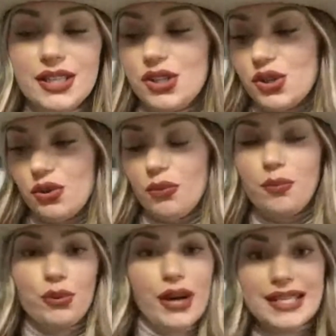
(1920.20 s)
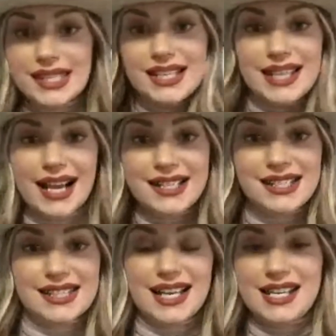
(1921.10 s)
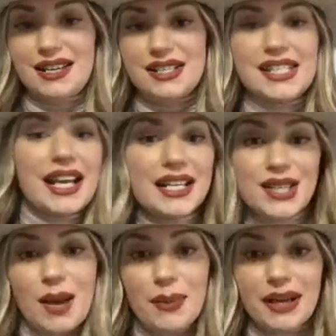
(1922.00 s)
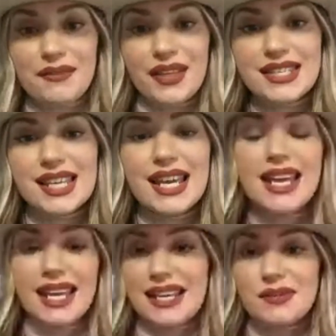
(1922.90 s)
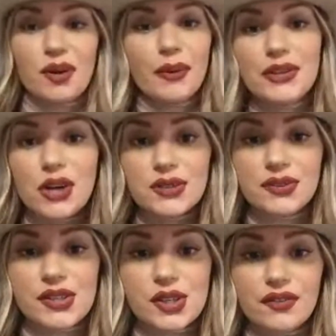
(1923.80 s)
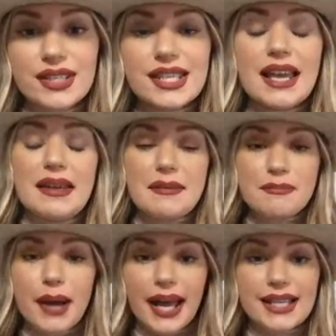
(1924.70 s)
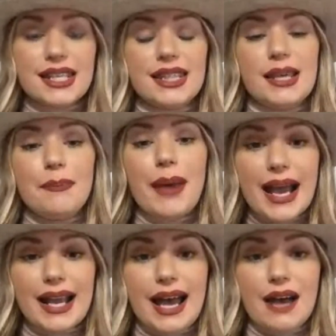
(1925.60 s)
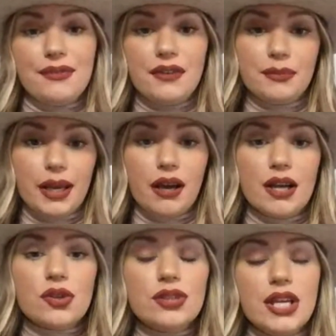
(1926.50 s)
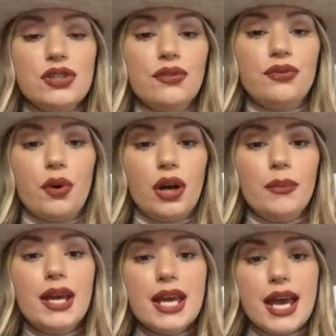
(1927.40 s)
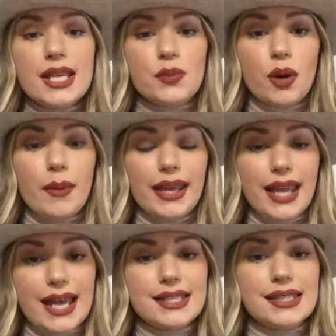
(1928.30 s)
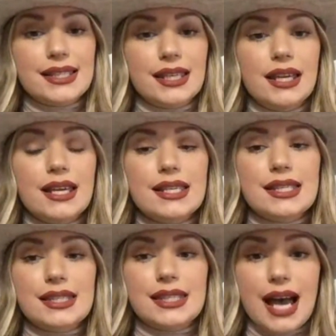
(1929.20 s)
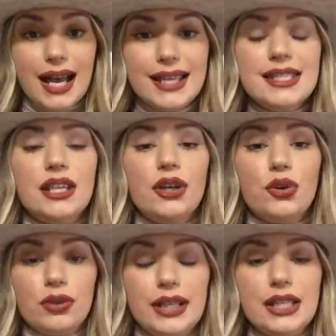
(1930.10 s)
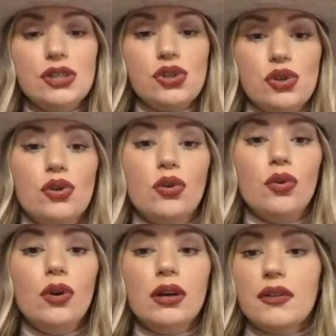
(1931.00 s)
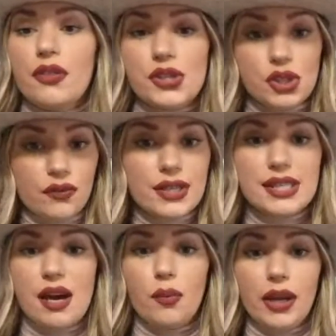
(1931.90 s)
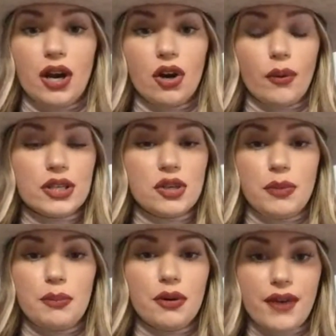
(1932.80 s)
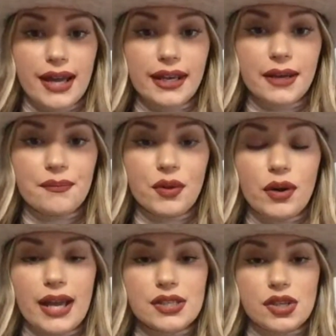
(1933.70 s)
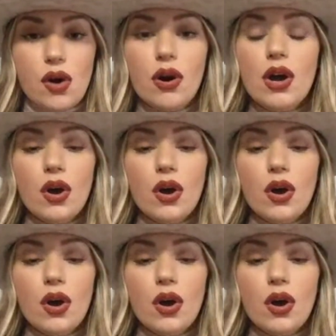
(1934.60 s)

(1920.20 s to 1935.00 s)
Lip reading: into pricing next. That's kind of our second topic of this, is what do I charge for the service? But the back half of my consultation form is where my guest signs and agrees to the service that we are going to be providing. Okay, so